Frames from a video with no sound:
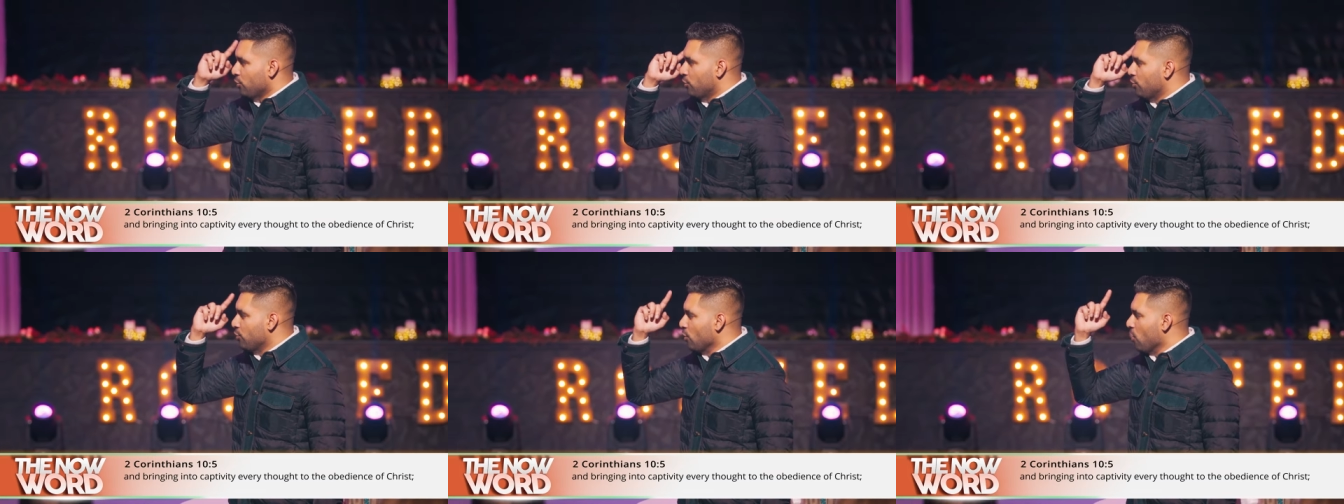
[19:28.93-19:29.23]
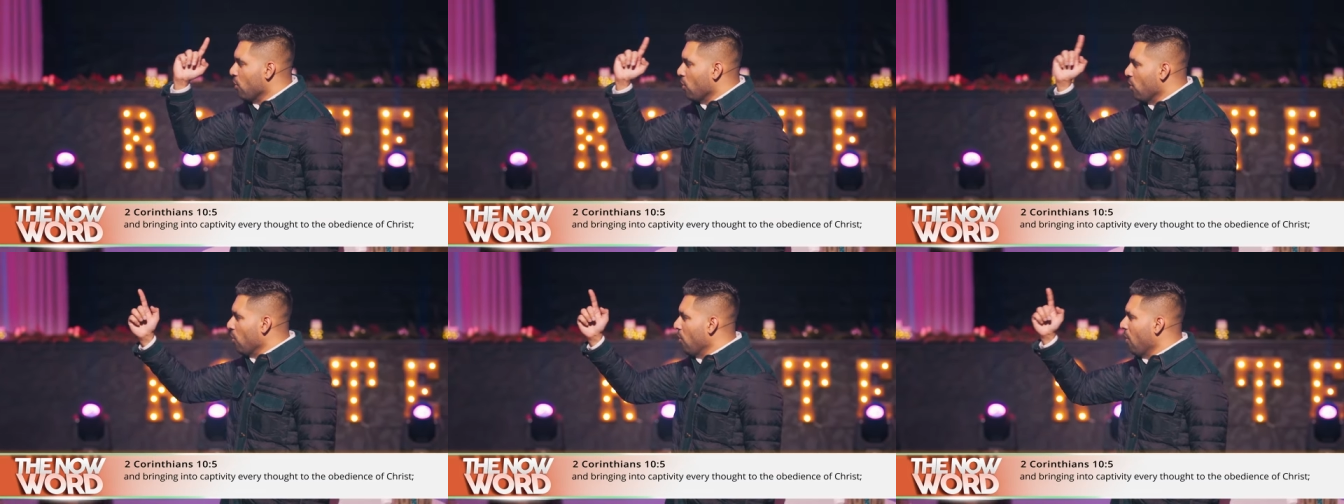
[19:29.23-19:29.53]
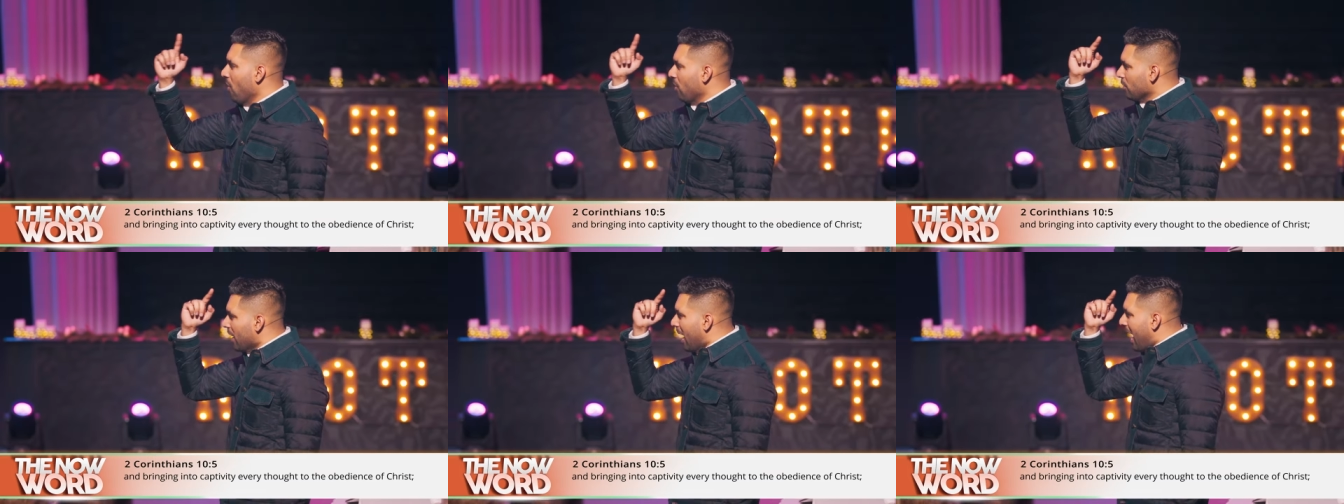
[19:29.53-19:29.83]

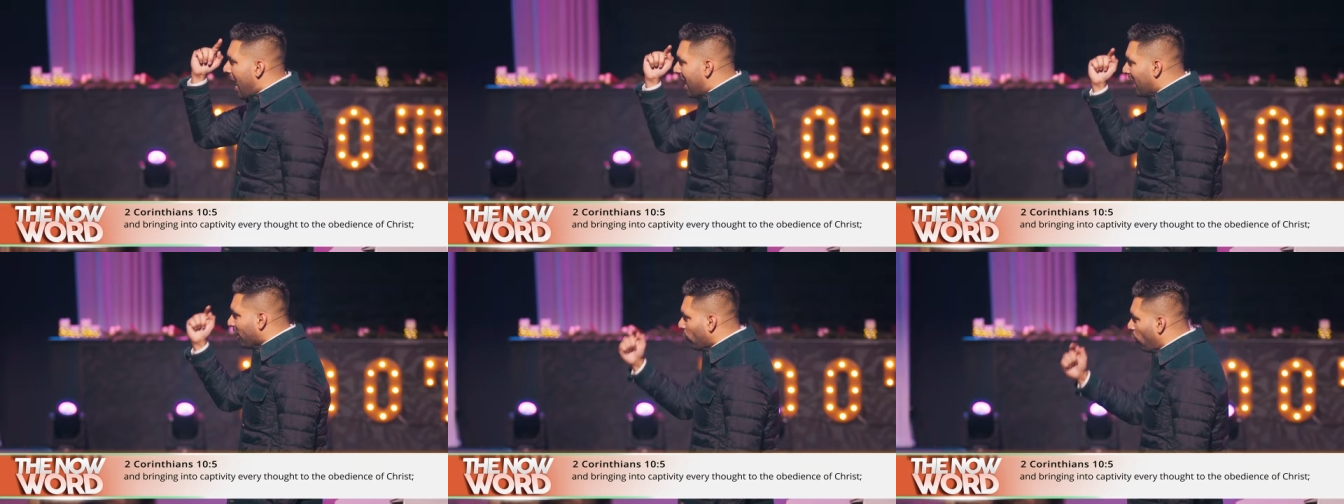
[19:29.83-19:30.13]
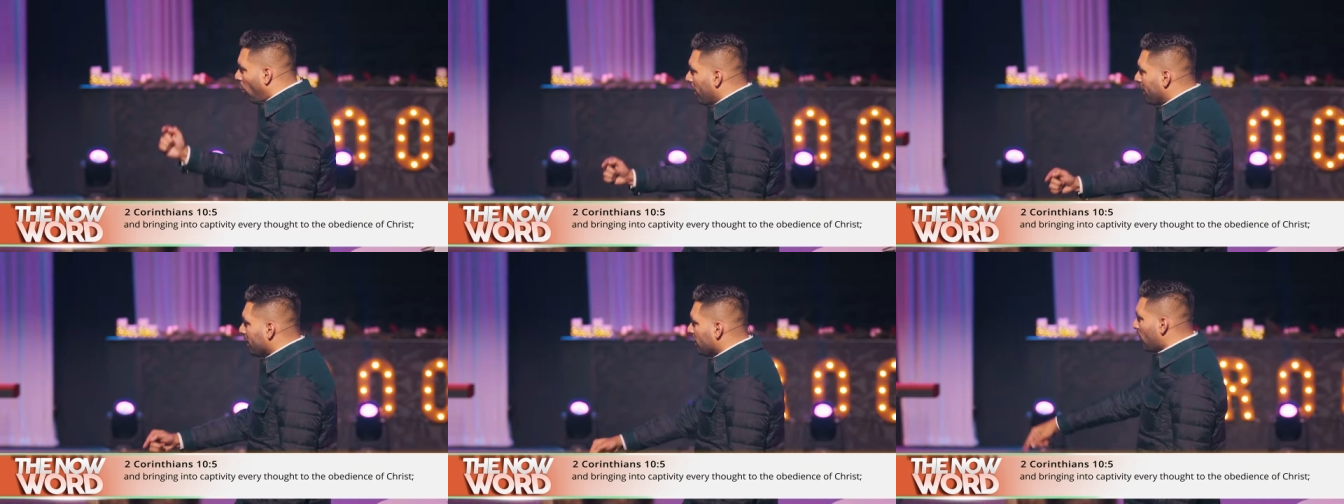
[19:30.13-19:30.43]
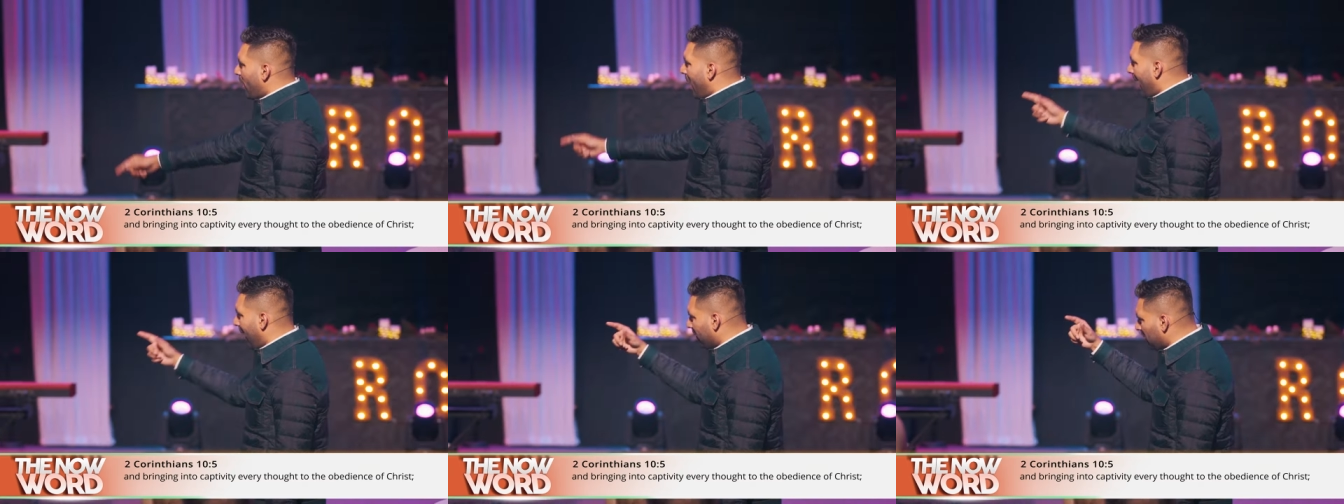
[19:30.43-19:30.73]
You are going
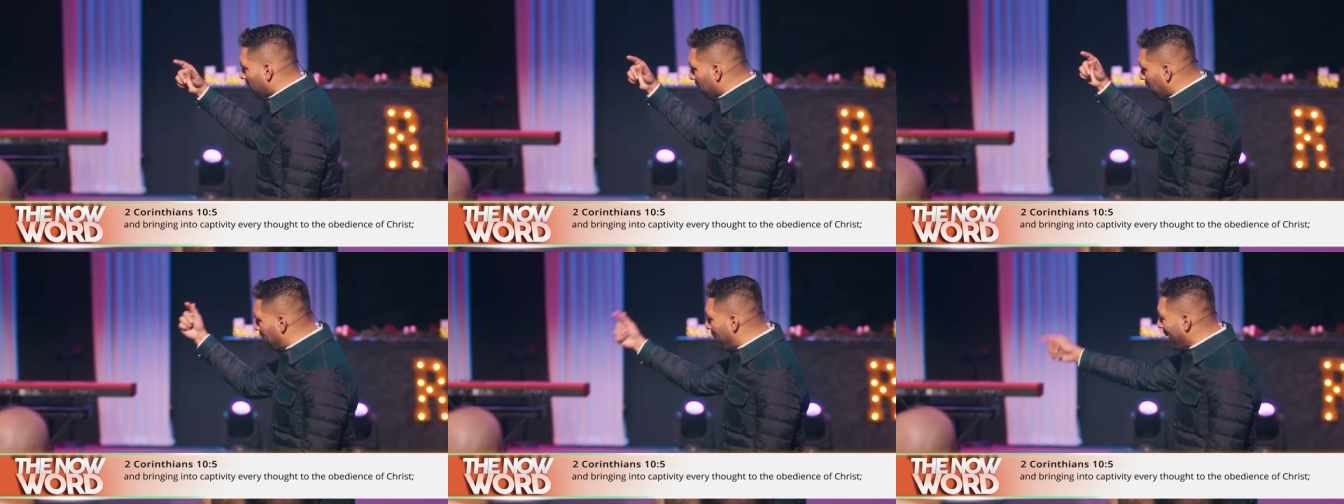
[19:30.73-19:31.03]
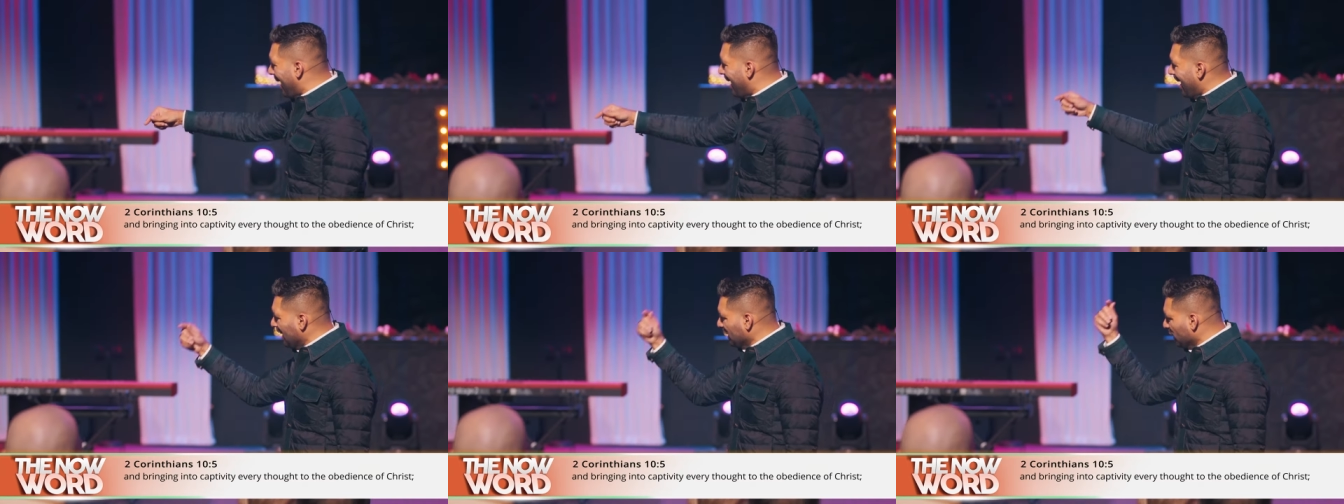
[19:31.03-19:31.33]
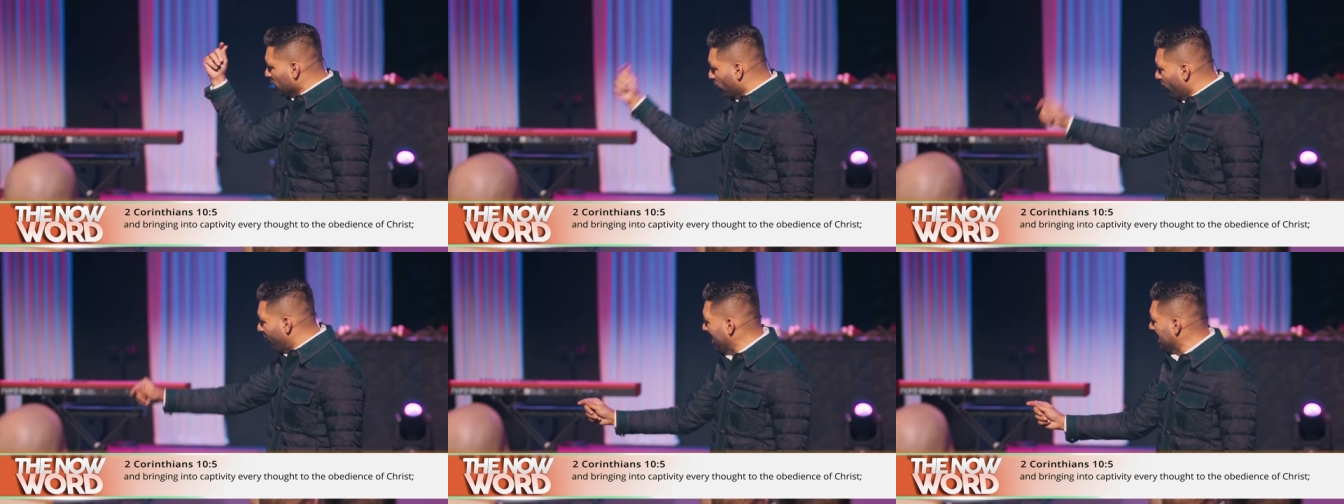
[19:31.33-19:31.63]
to have the
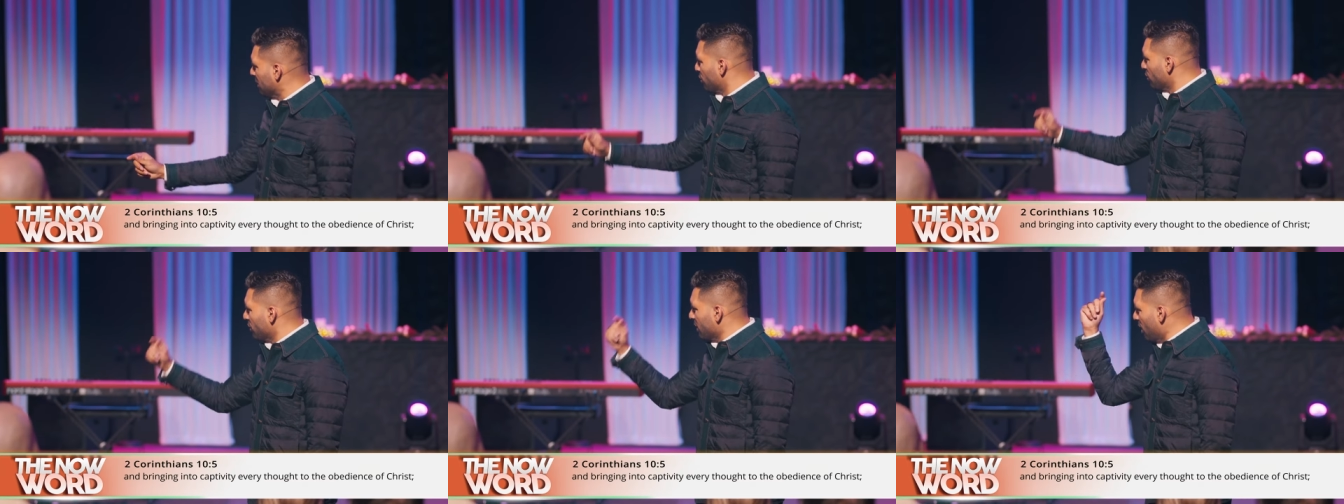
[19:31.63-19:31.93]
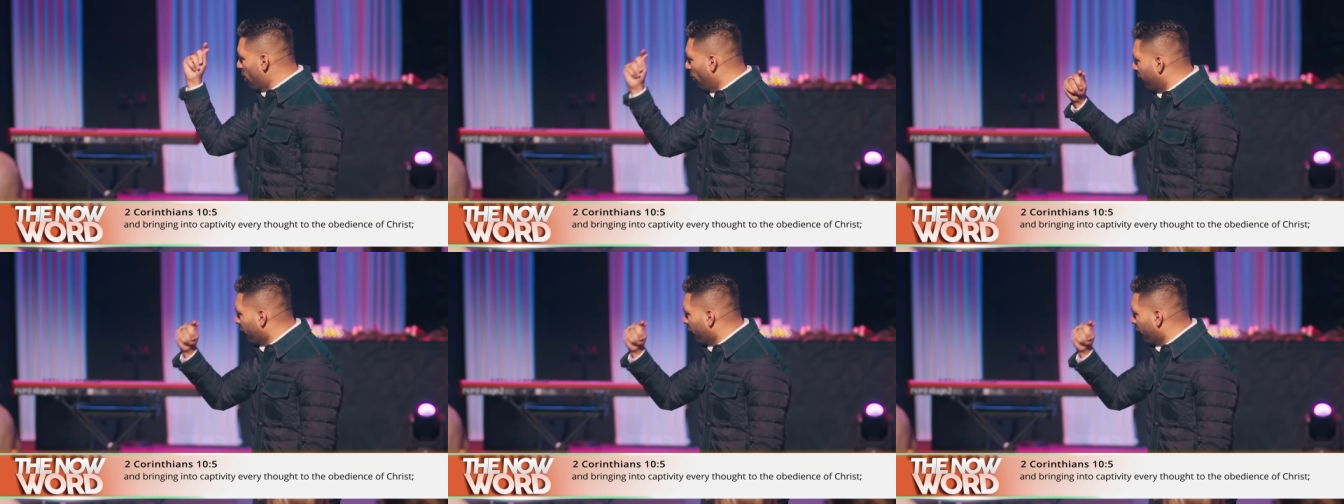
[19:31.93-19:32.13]
biggest victory of